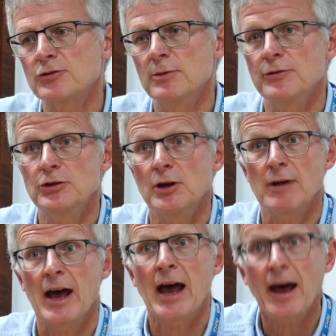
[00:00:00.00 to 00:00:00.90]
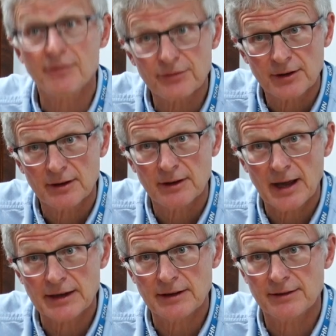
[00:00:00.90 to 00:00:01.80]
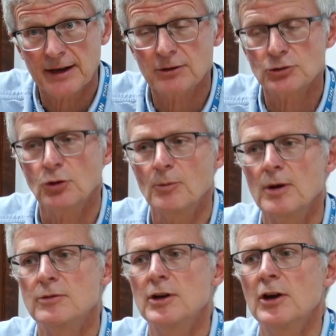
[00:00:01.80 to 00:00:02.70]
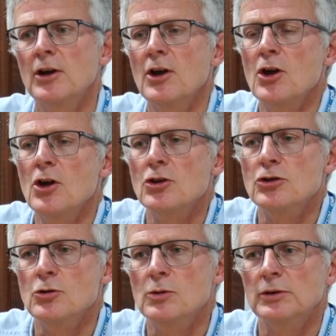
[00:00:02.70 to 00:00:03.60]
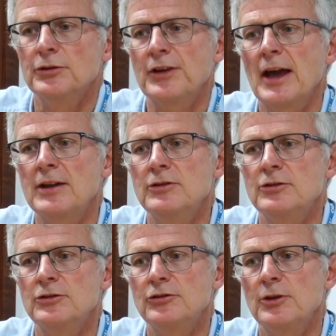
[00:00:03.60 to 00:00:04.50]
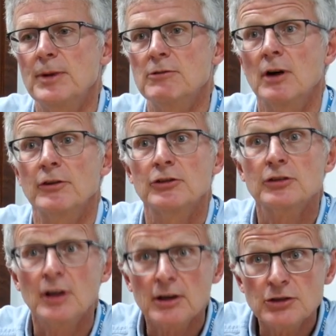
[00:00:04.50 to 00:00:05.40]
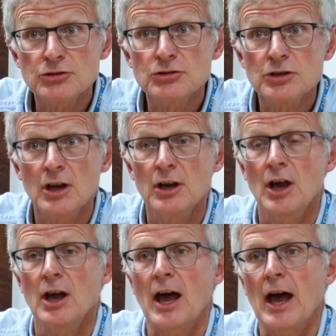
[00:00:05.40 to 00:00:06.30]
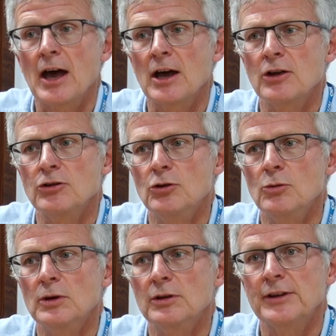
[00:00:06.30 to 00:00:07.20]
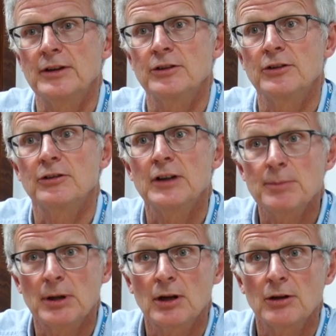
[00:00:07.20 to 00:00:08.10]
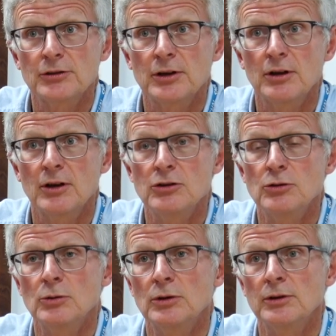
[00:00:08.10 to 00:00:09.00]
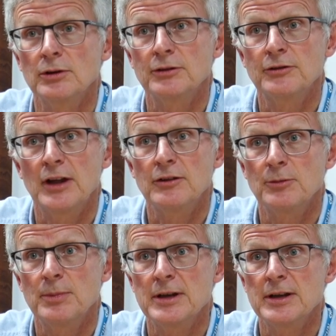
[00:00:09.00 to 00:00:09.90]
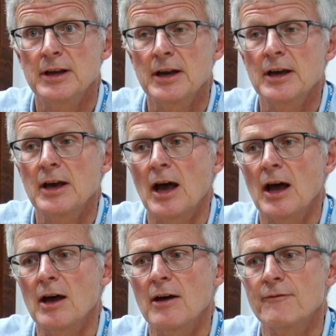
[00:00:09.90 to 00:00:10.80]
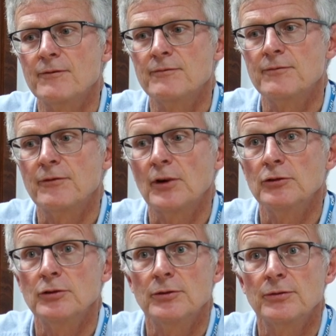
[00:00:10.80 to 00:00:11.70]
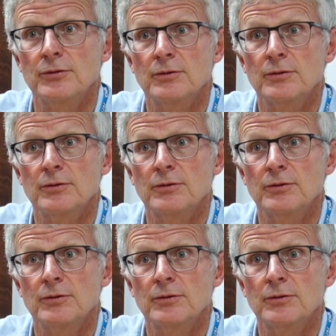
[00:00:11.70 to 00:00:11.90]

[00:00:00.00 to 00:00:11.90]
If you don't have any thyroid hormone, you will tend to be rather sluggish, uh, you will tend to sleep a lot, you will tend to be uh, fond of